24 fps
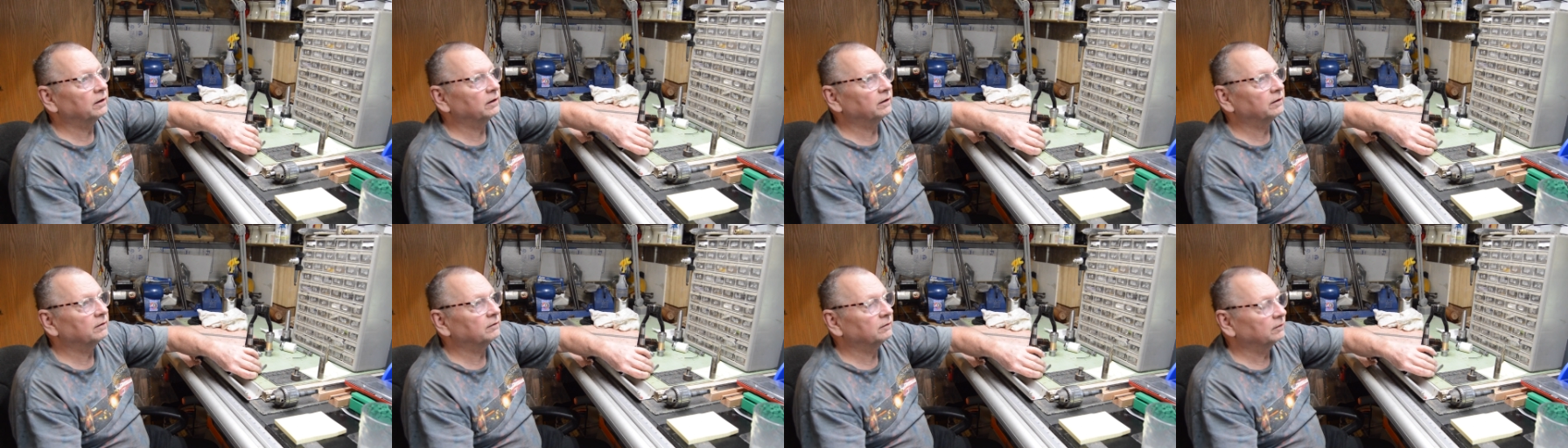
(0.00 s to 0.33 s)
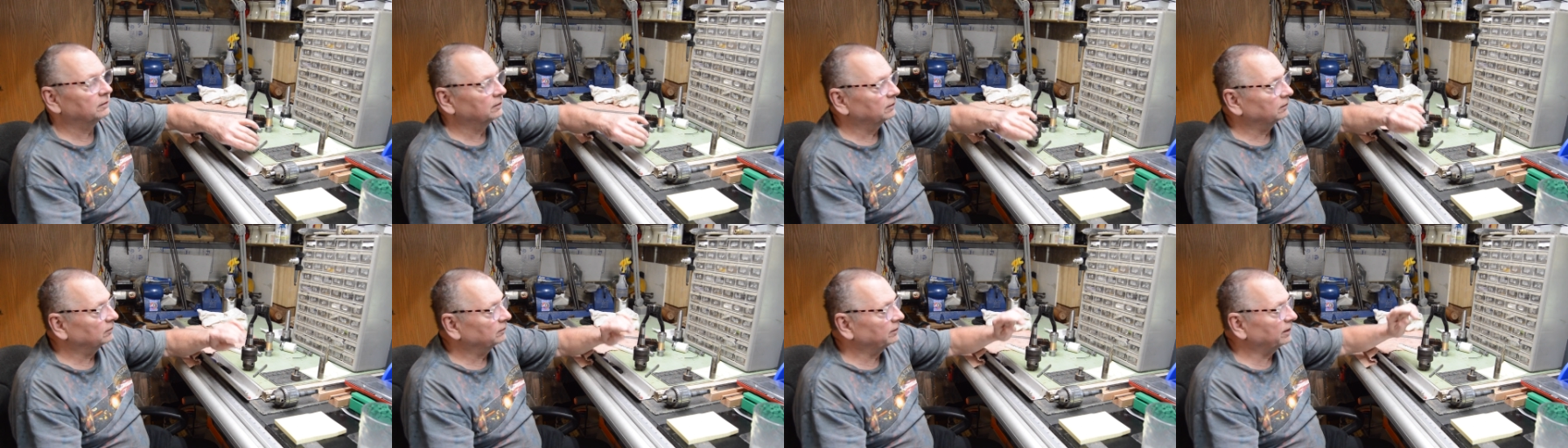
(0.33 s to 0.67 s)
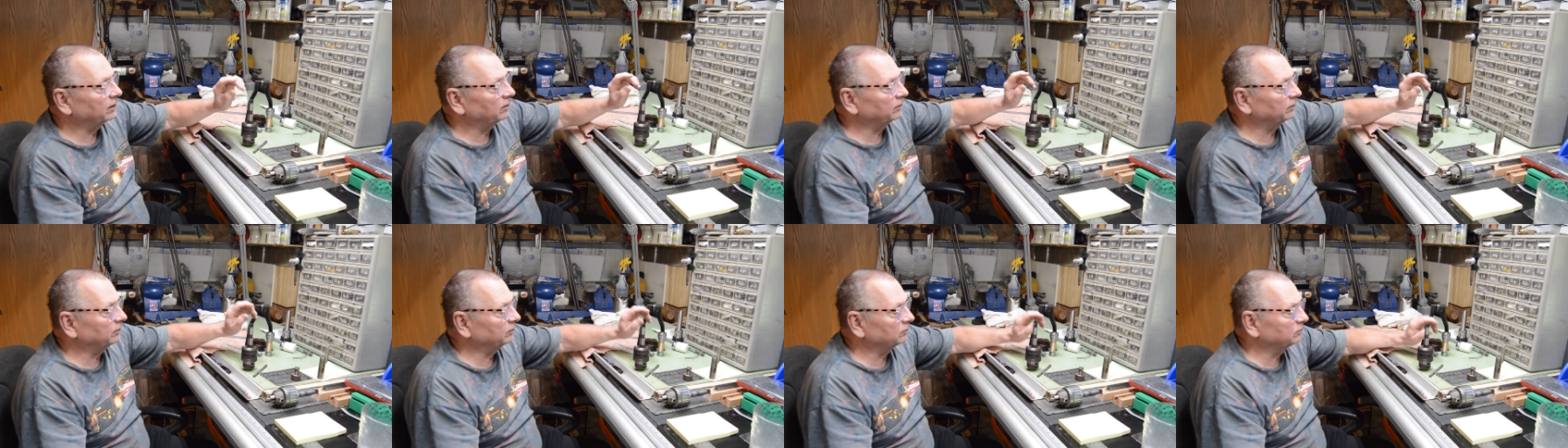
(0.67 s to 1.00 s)
And
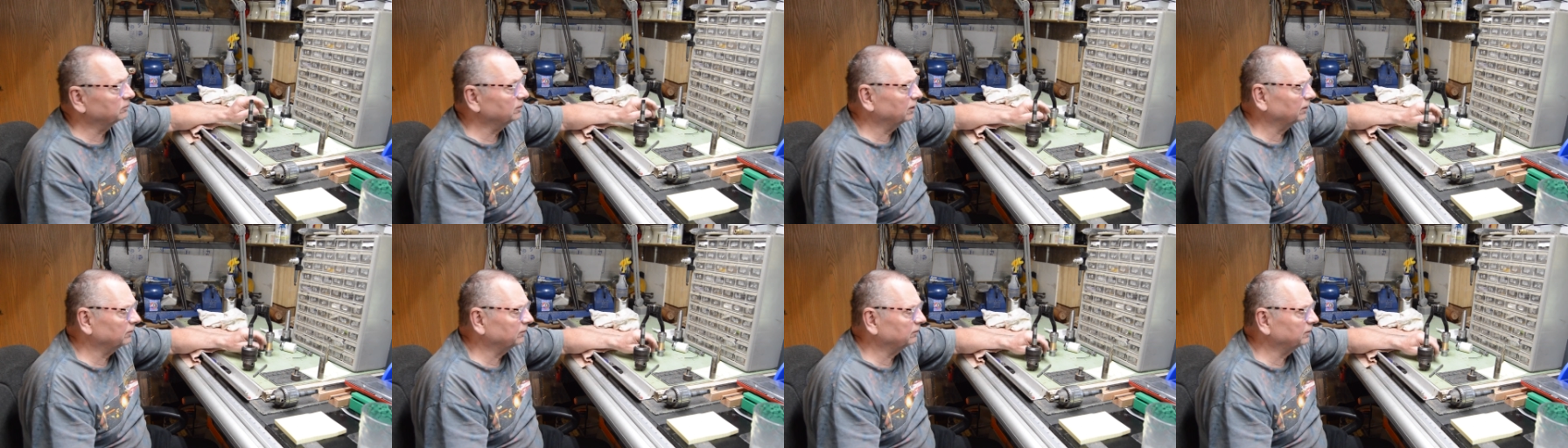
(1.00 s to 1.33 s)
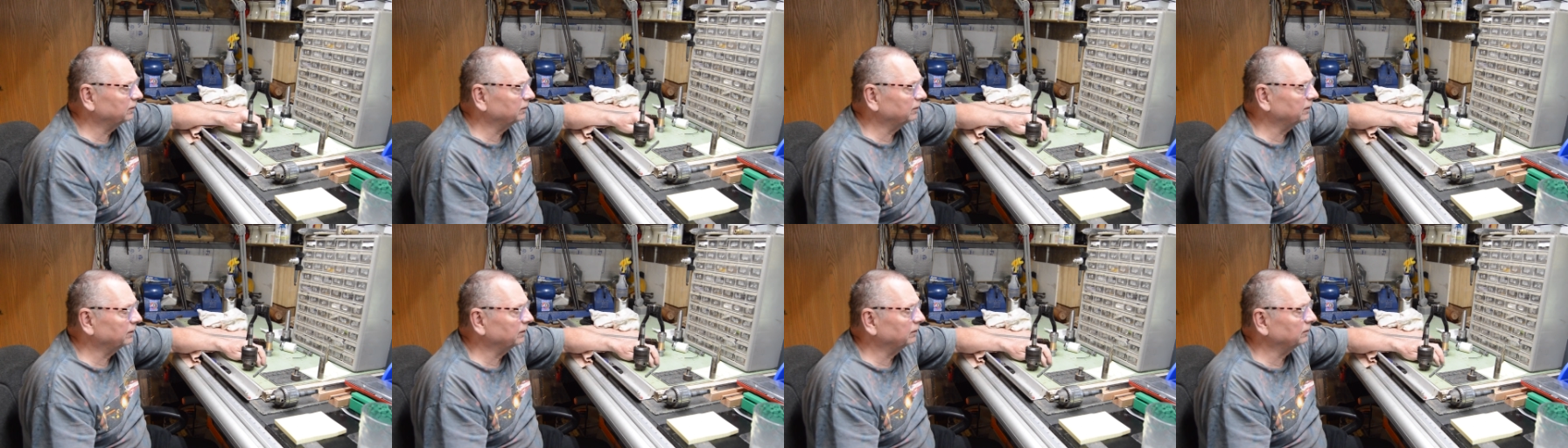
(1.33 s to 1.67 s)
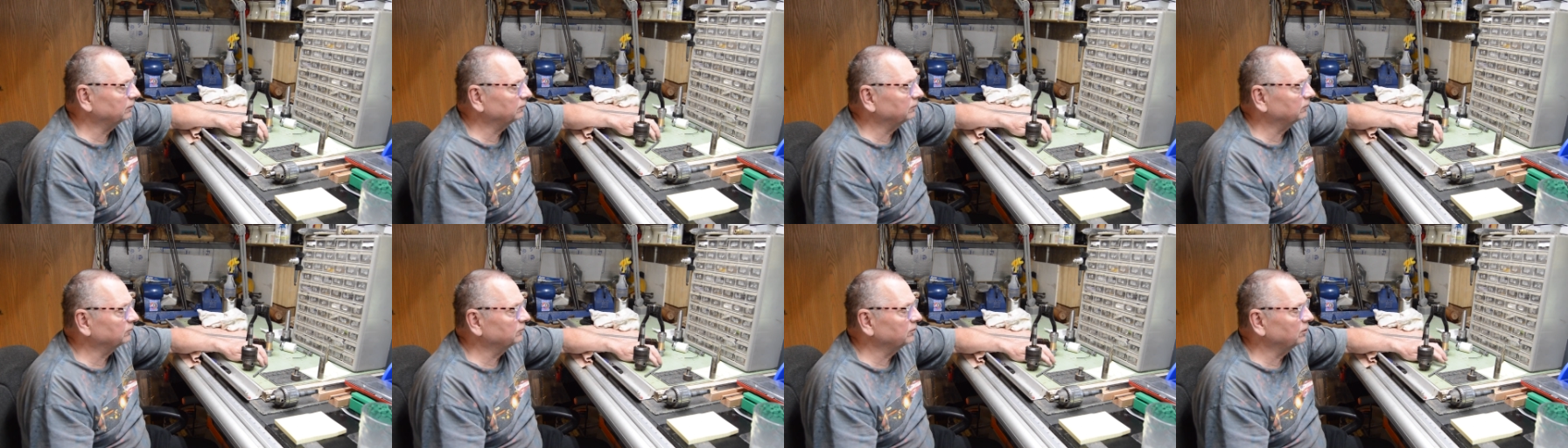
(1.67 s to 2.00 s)
that there's not
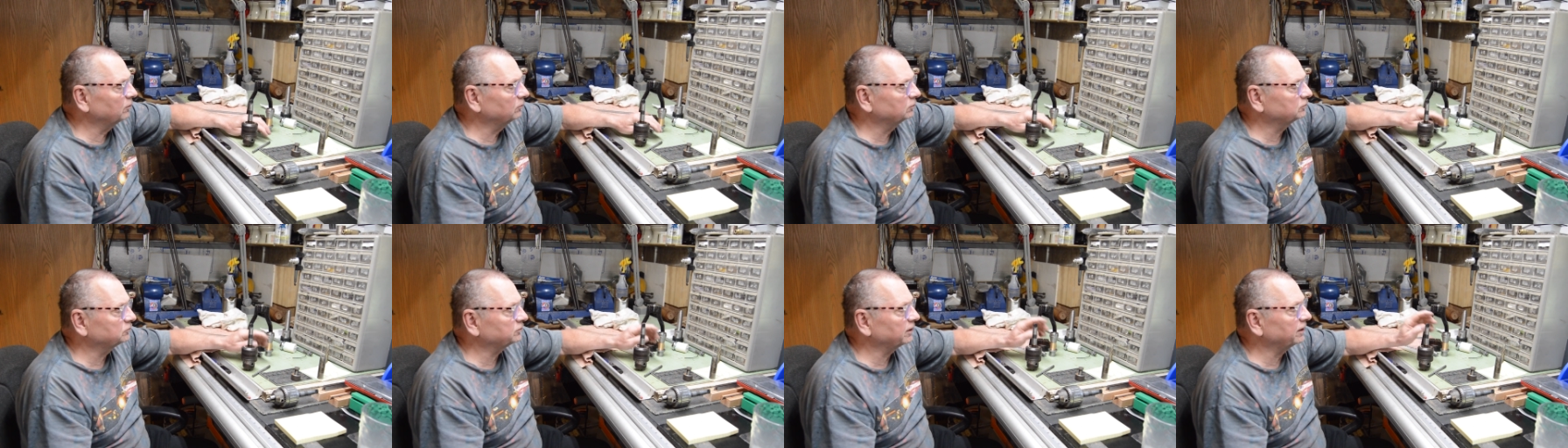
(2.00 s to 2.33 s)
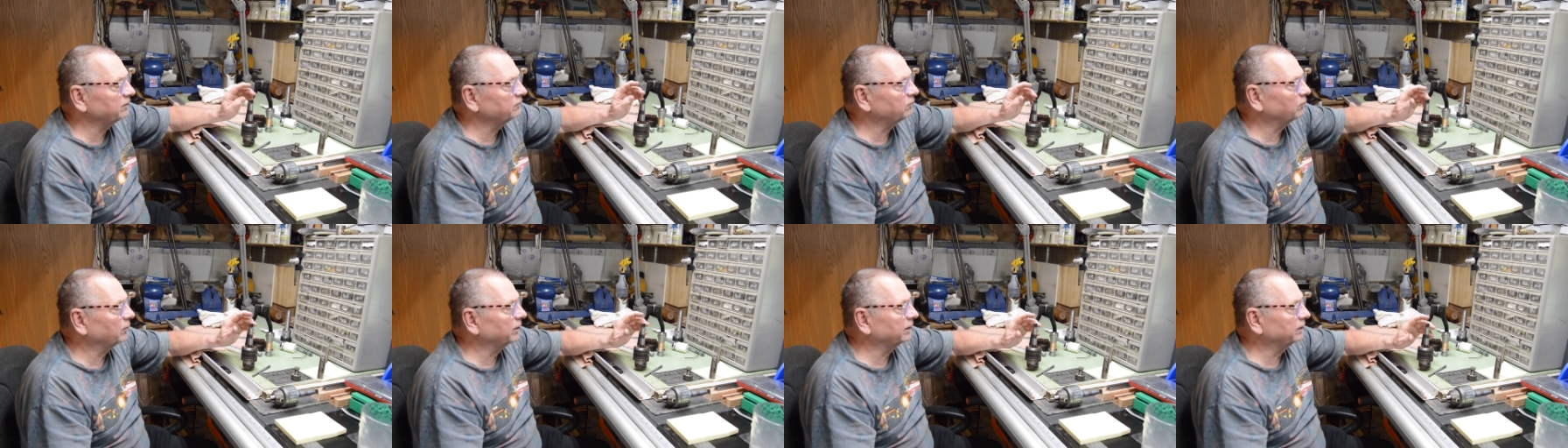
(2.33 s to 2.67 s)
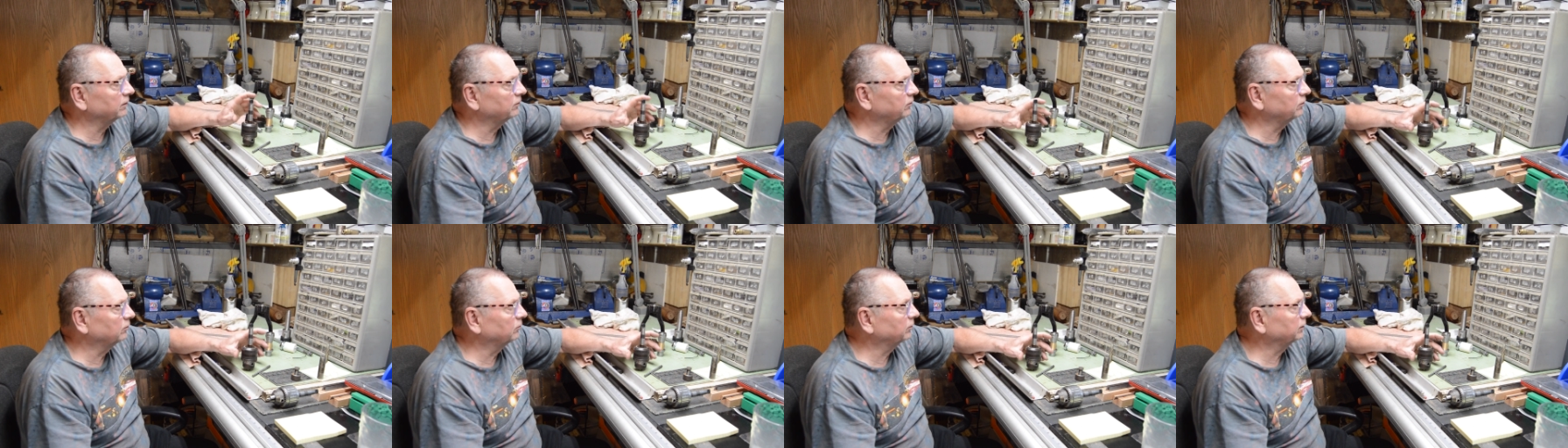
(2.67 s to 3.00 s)
there's no safe way
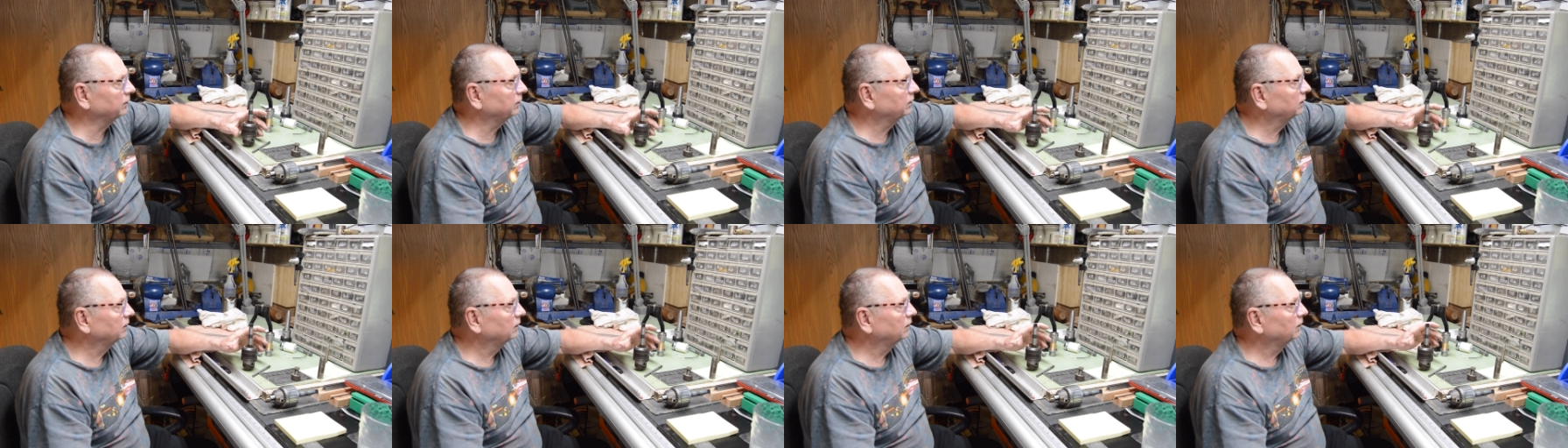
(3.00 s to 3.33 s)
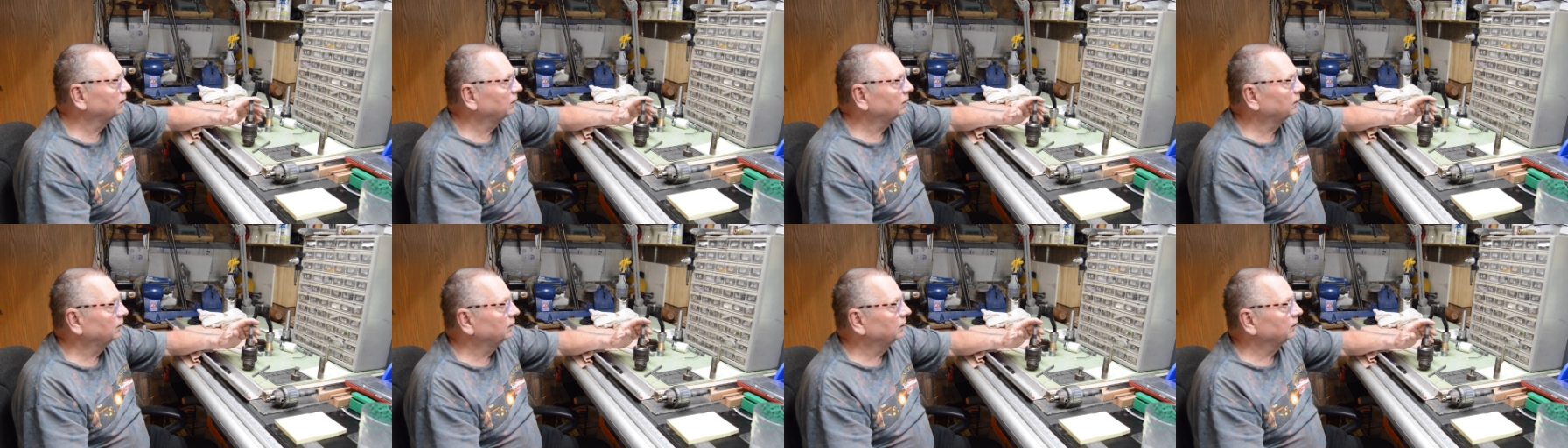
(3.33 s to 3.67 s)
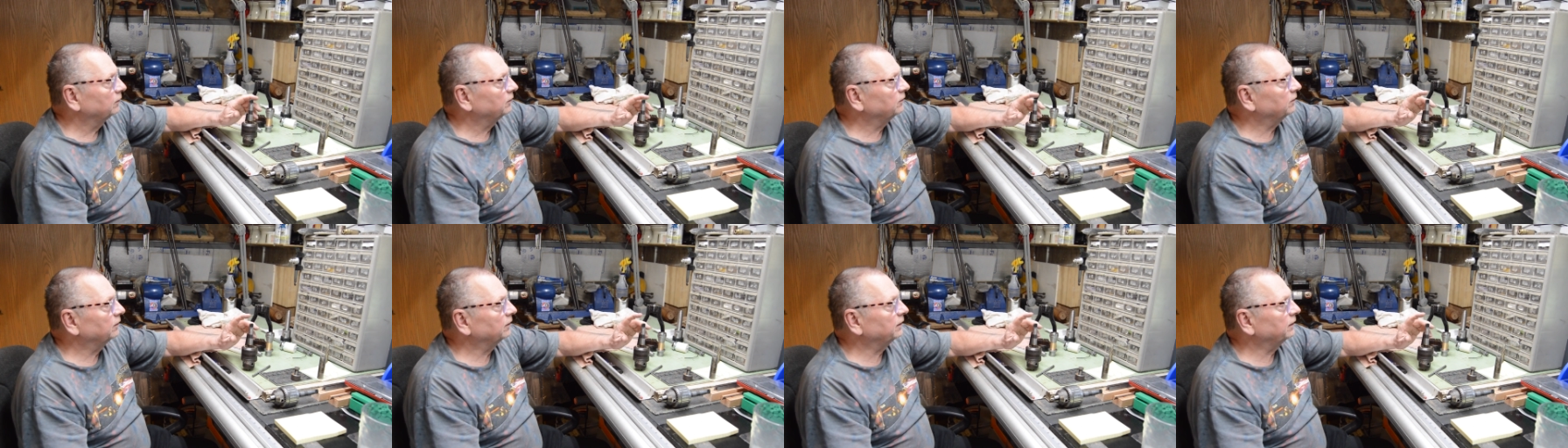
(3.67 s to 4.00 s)
to do it. You